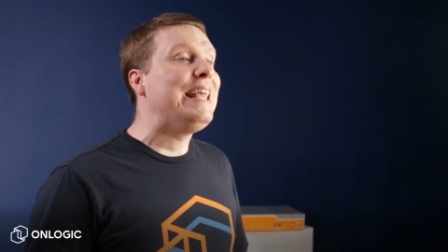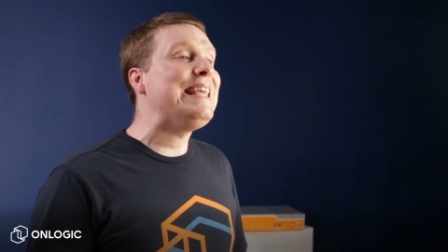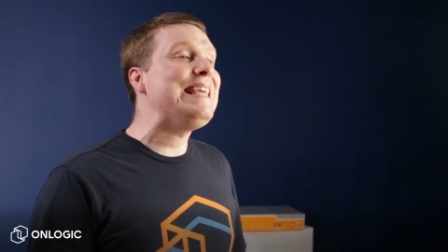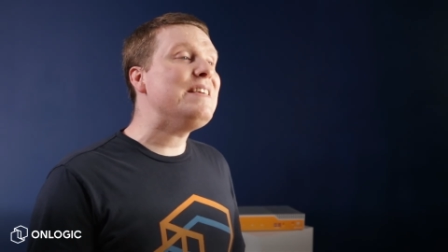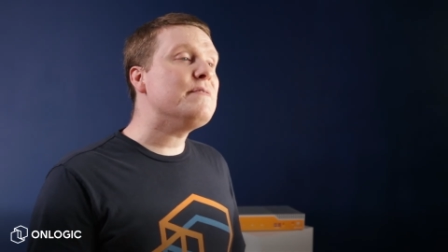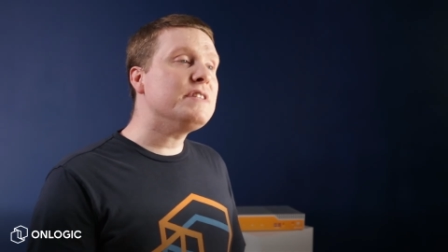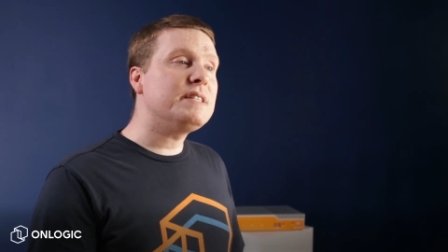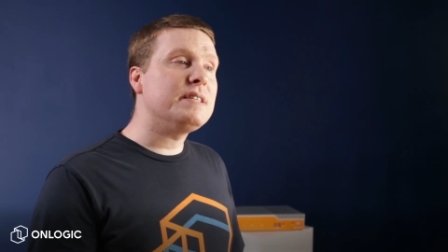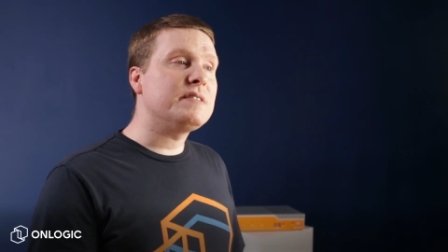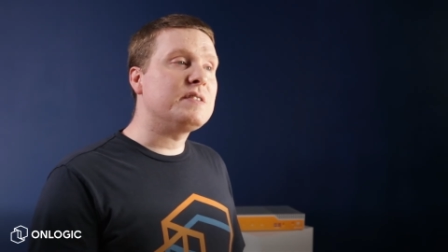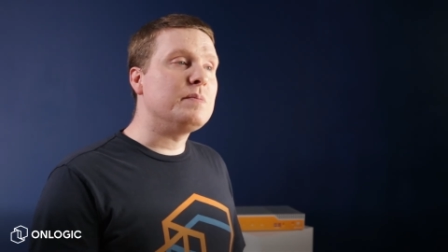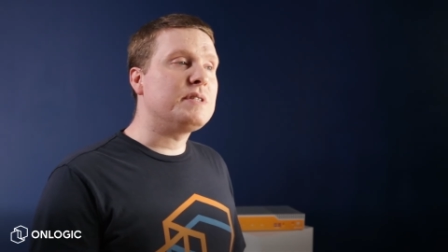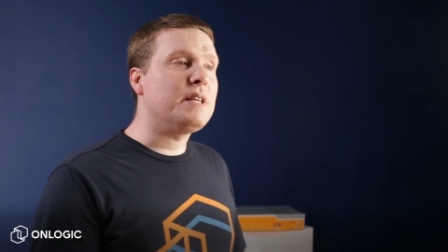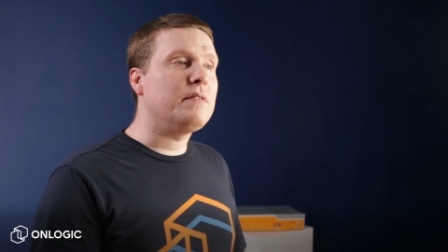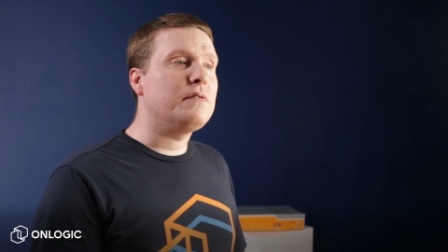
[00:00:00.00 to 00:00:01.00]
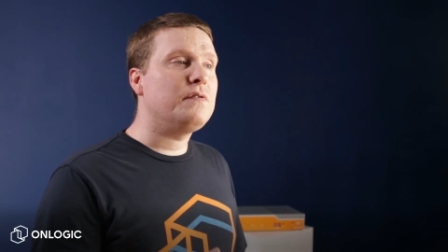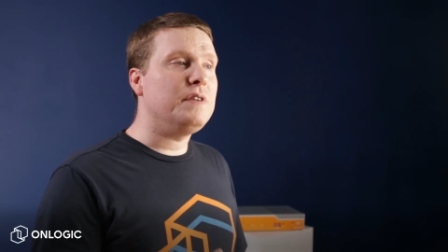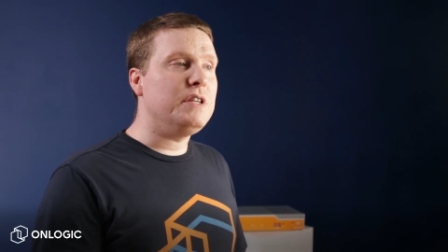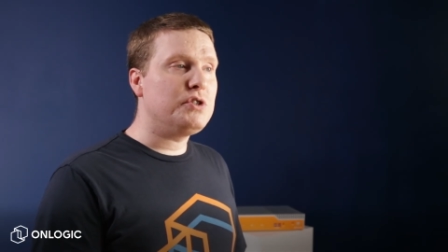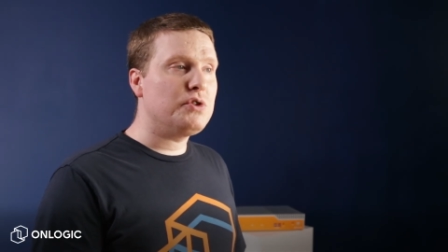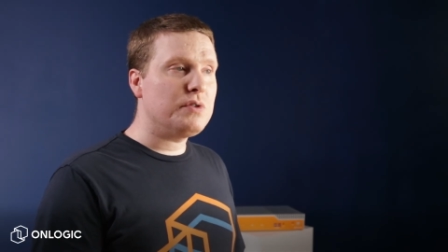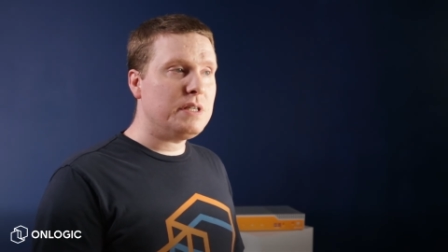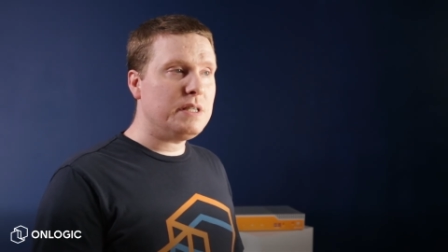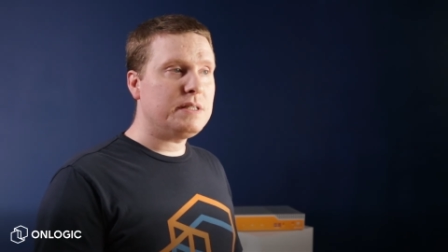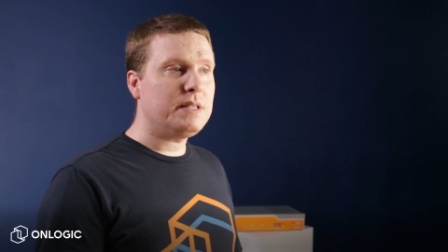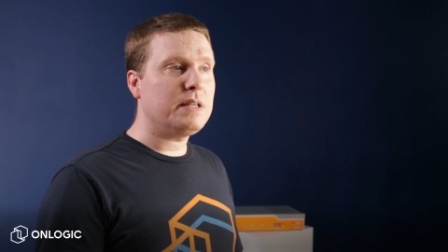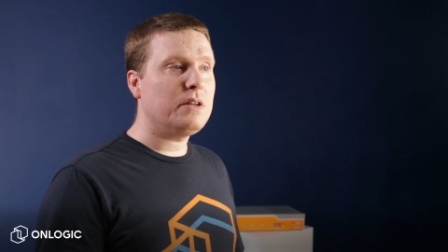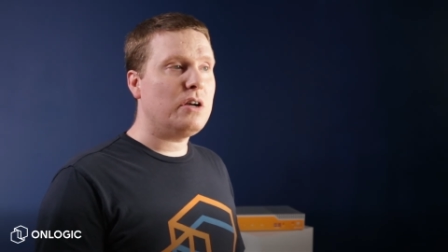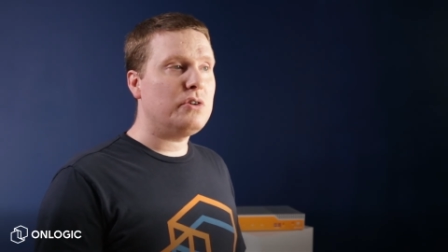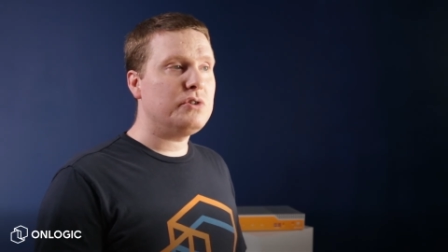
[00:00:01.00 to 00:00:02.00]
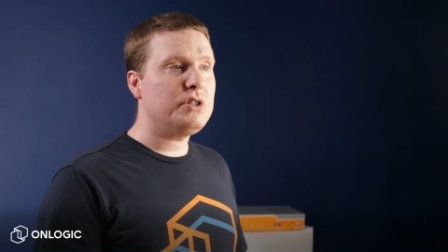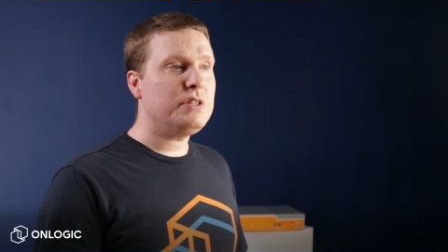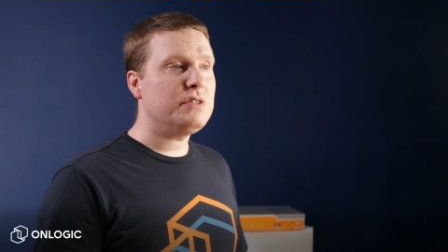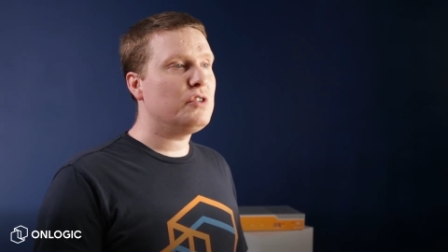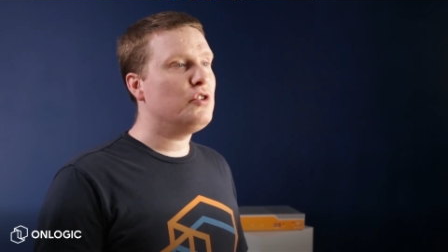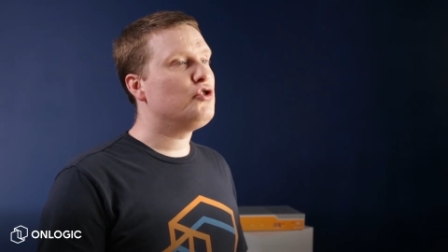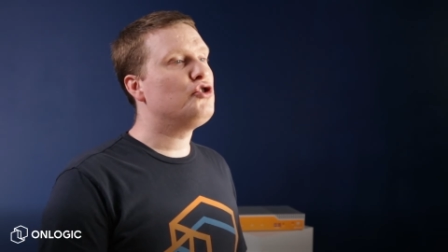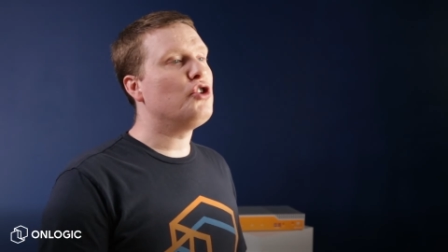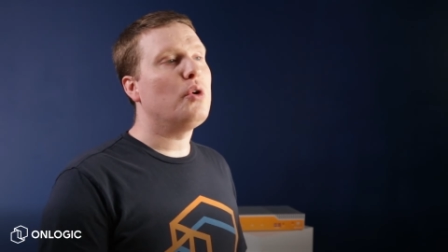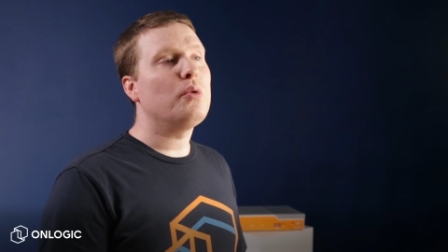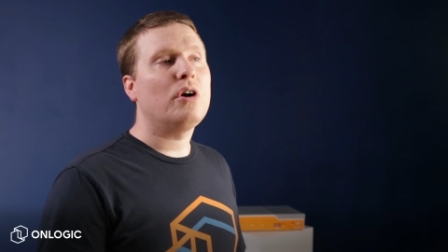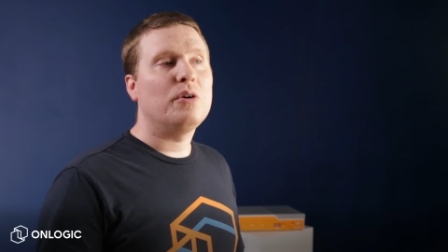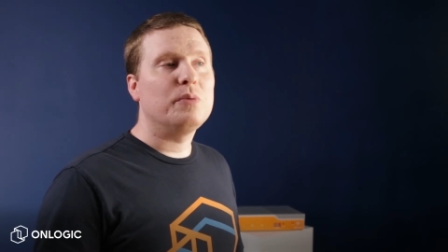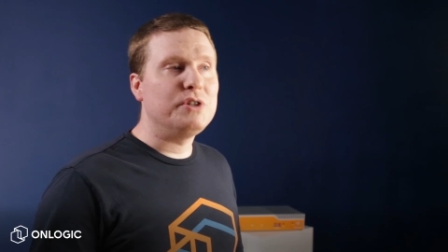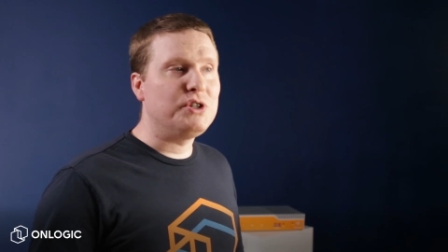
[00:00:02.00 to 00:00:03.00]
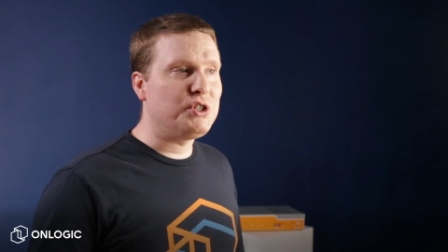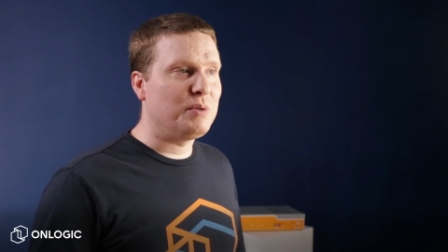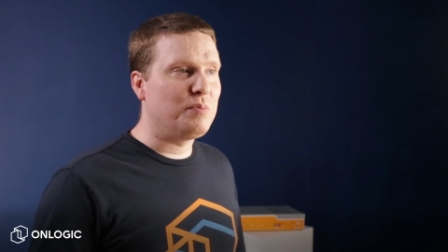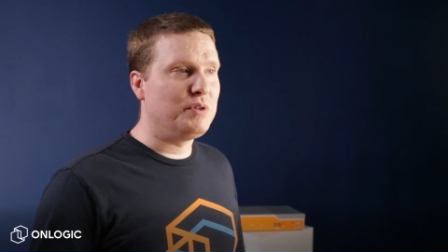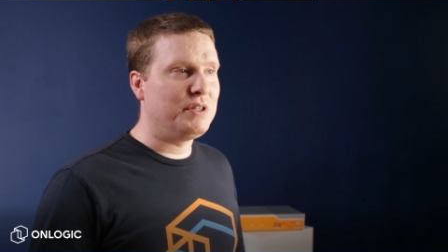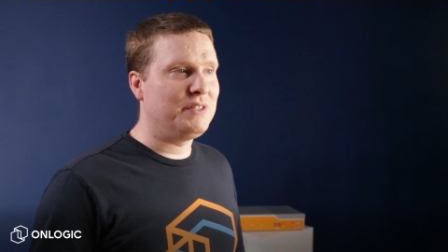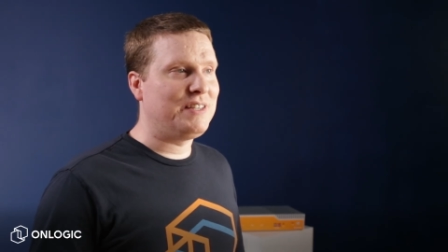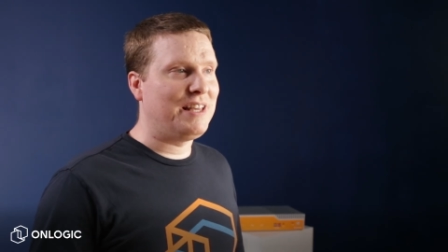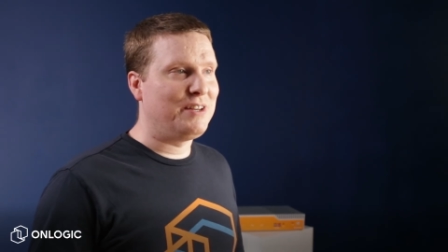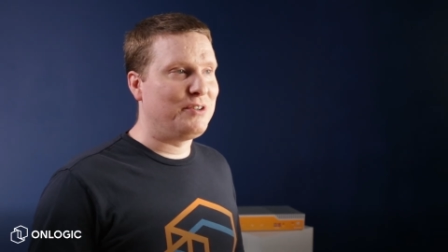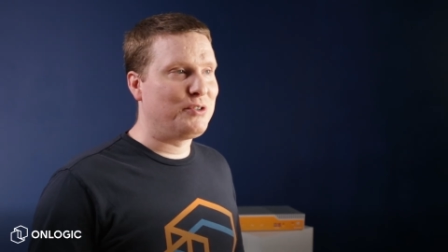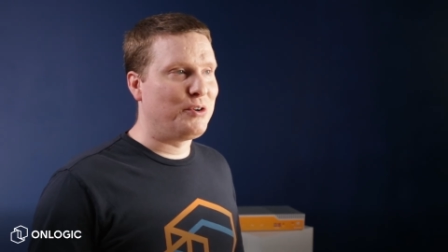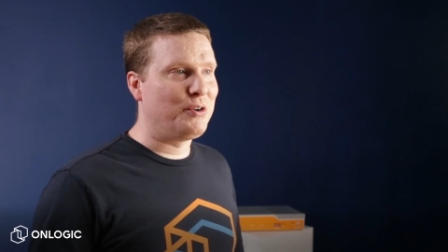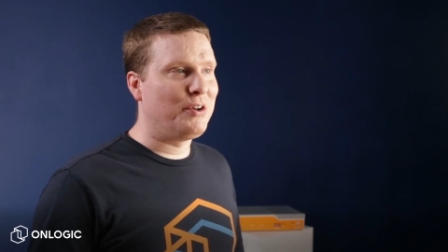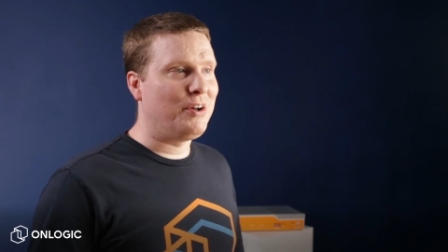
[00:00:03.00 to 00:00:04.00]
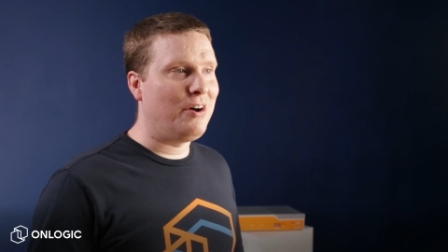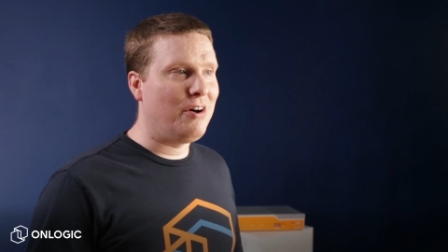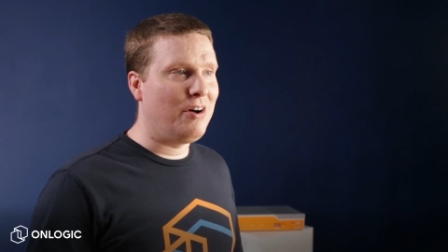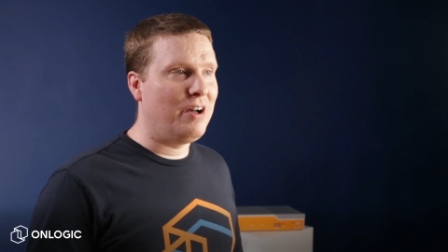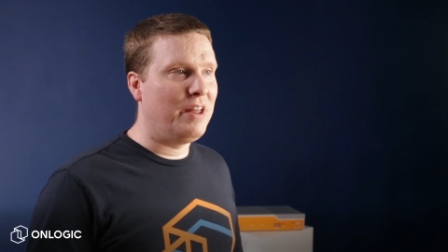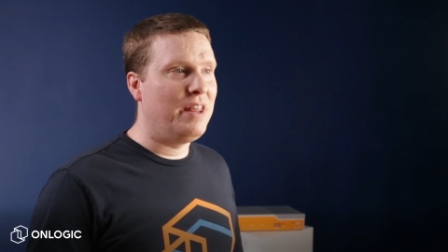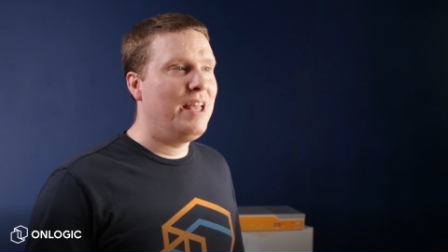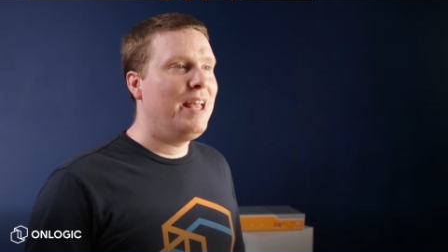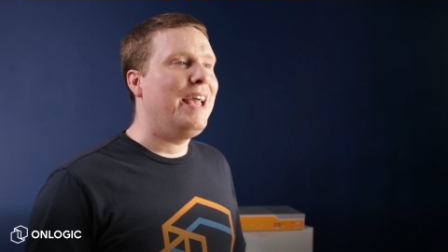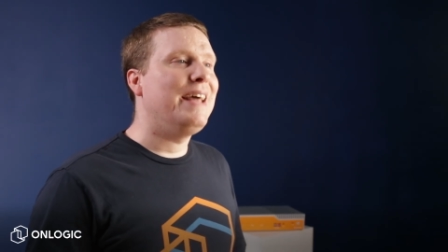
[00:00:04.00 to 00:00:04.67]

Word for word: Even systems that feature these technologies don't always ship with the setting turned on,